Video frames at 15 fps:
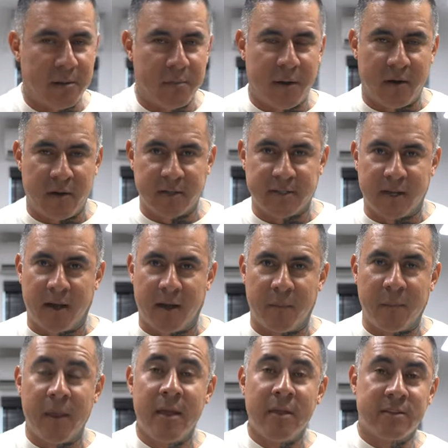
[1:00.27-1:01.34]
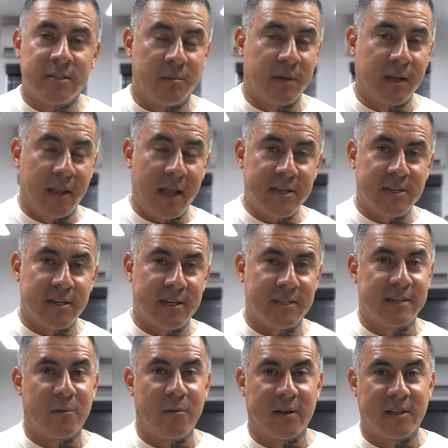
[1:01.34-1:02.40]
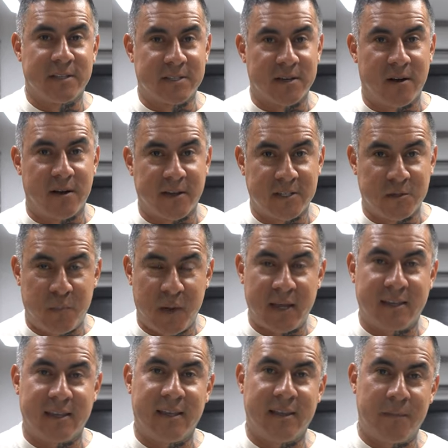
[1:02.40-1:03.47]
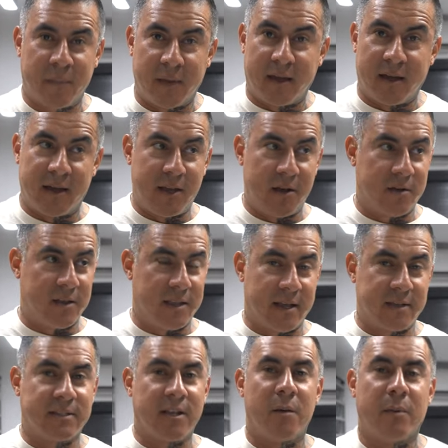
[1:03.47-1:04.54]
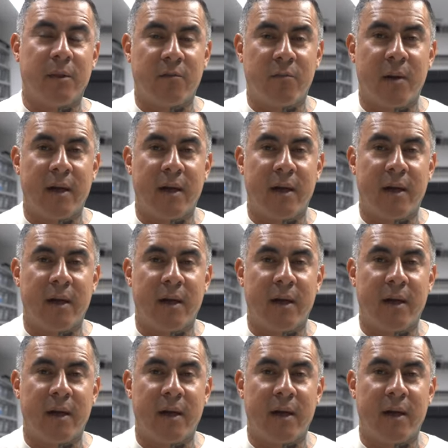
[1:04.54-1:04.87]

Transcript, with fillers: not pairings, um, some clutches that we're gonna start expecting uh, here in the next couple of